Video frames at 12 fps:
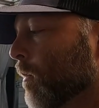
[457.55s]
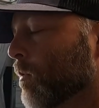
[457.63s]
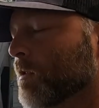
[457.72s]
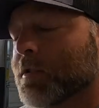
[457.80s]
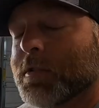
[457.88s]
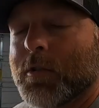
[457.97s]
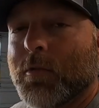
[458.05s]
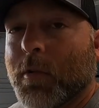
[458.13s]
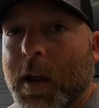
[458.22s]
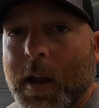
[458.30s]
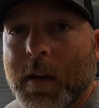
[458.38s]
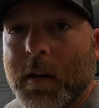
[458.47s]
which is
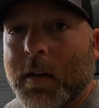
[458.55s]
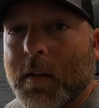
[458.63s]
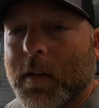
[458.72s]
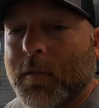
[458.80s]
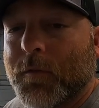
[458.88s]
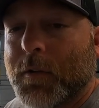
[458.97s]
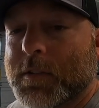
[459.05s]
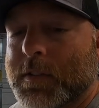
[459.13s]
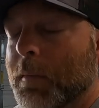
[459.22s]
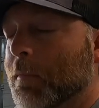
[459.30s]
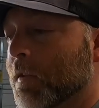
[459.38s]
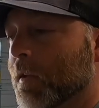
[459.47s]
great for
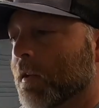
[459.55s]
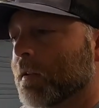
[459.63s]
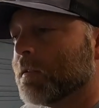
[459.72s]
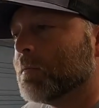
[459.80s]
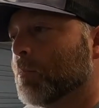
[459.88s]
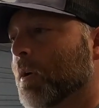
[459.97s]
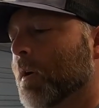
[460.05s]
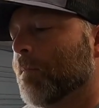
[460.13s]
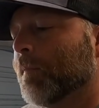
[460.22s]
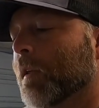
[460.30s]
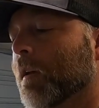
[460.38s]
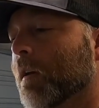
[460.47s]
some things, but